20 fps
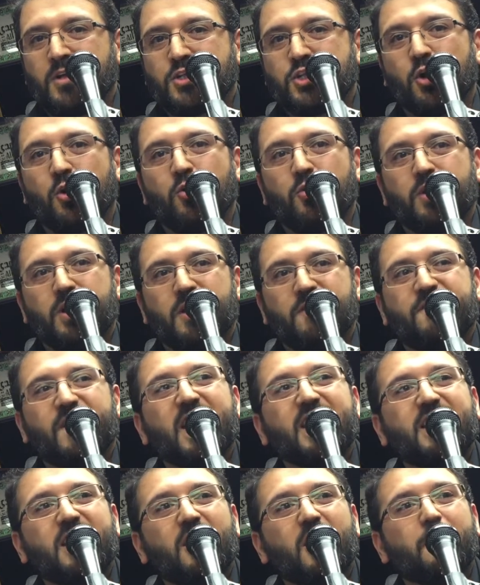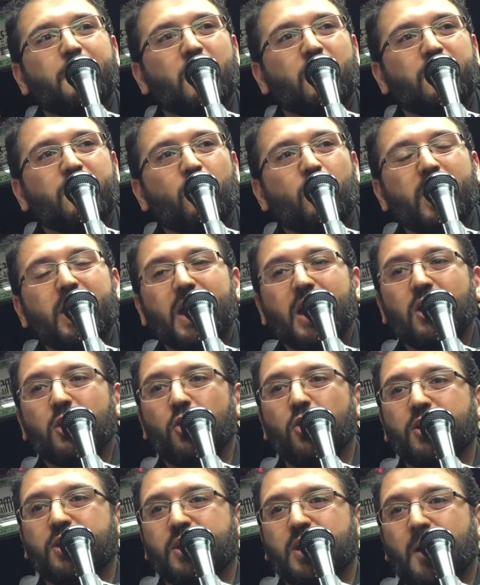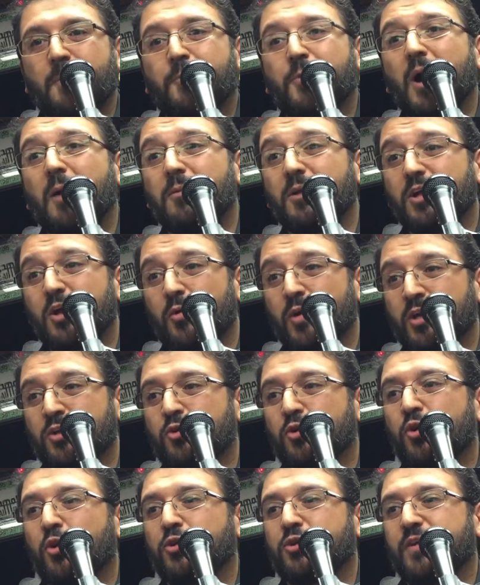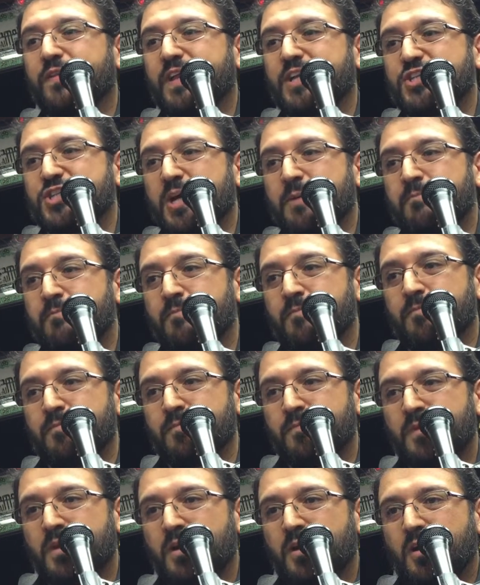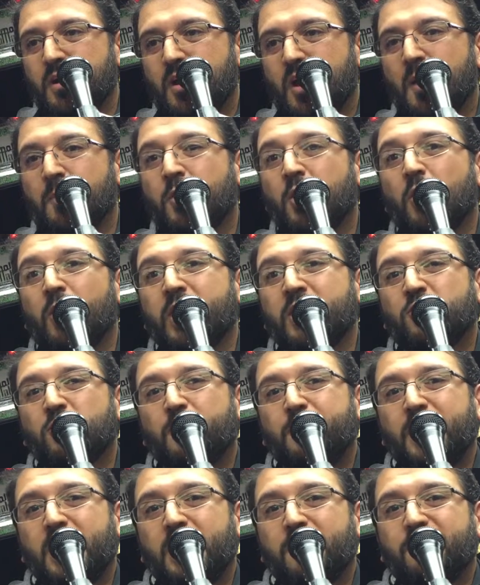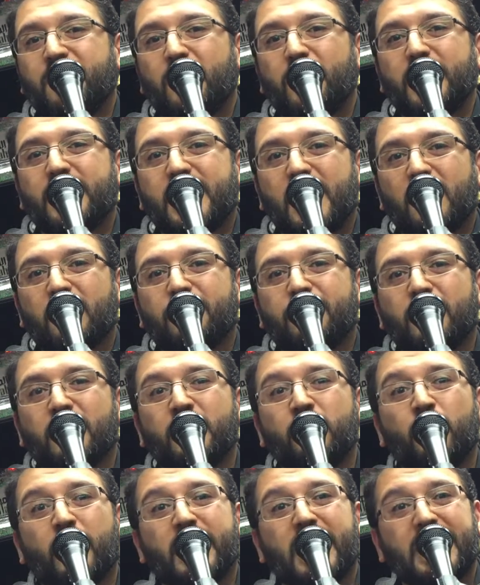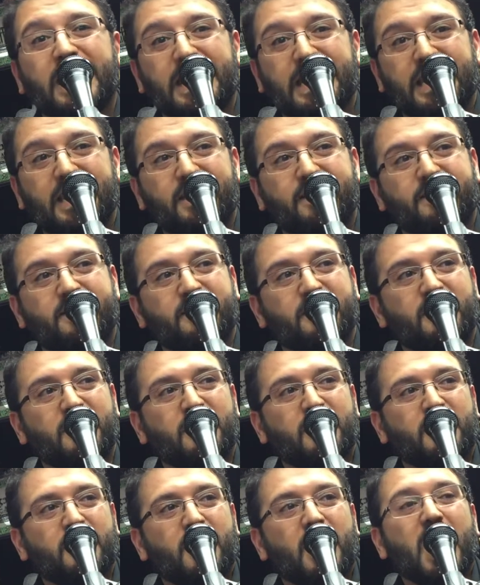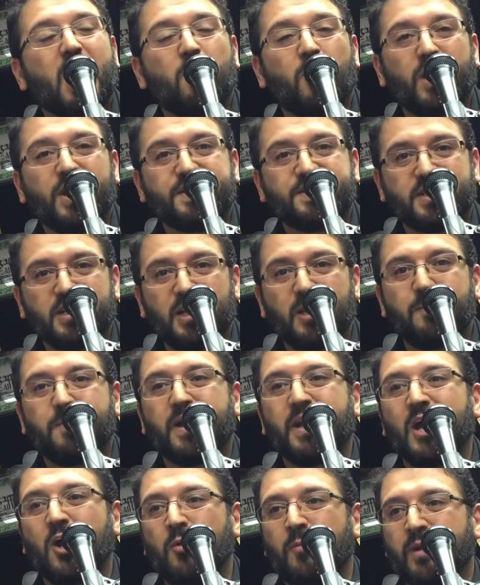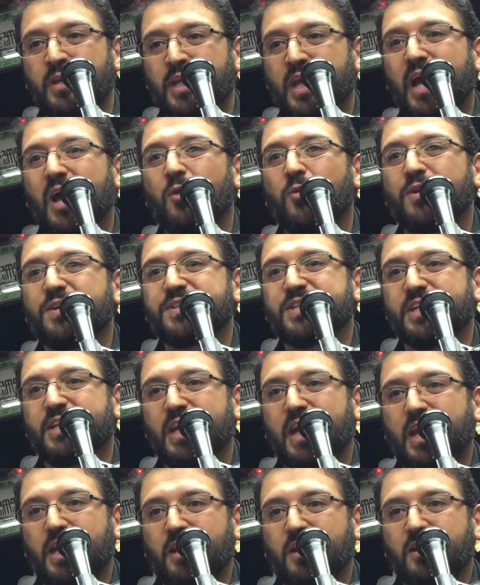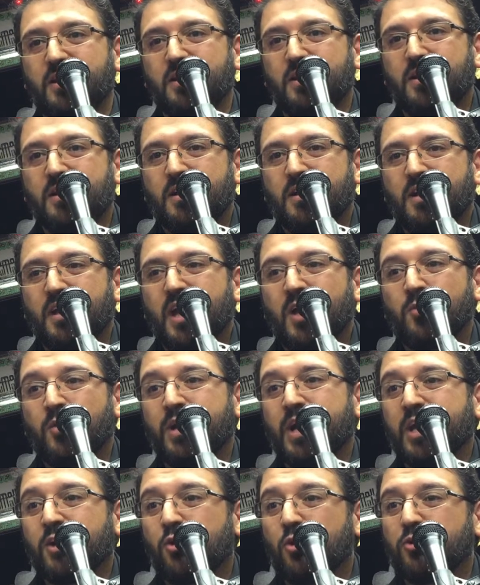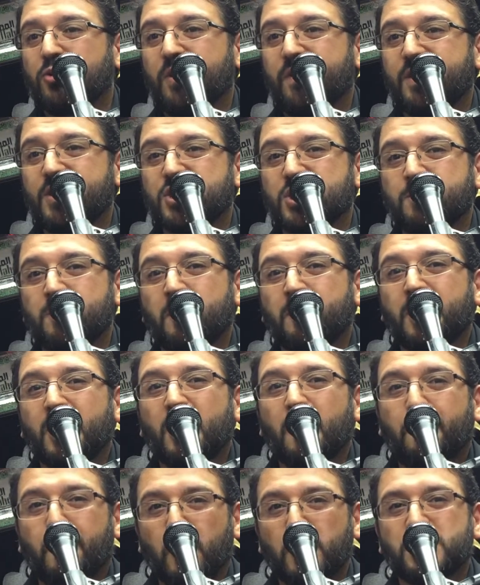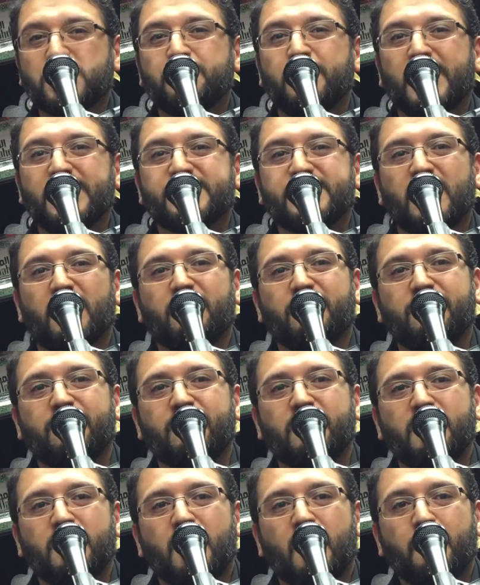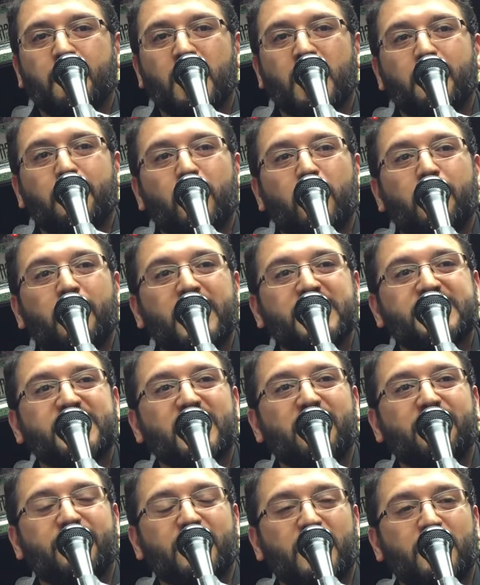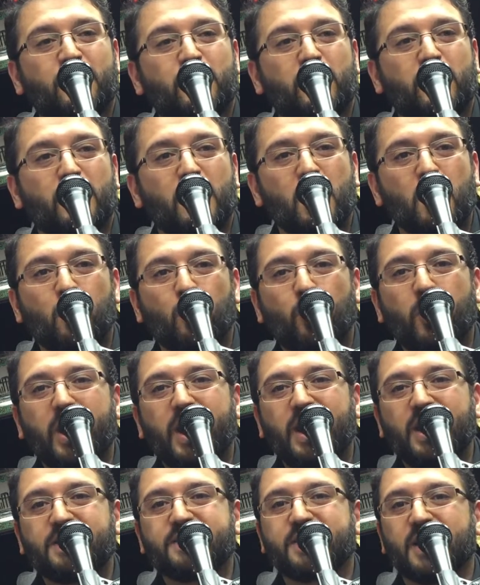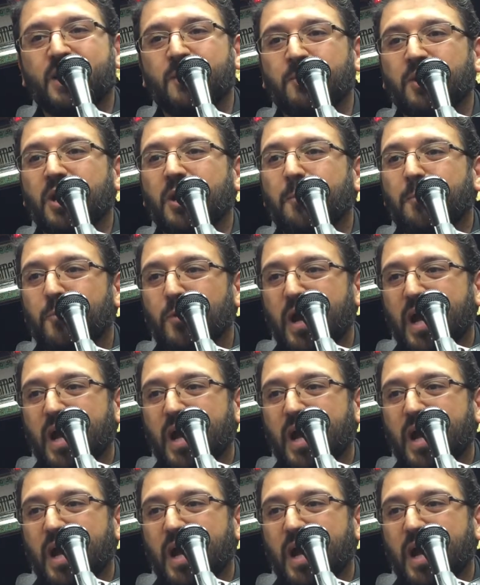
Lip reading: So if I care about the way I look, I'm probably going to go to the gym. I'm going to be very careful in what I eat. how I sleep and how many hours a day. And when I go to the gym, I'm going to push myself. I'm going to put myself under weights and I'm going to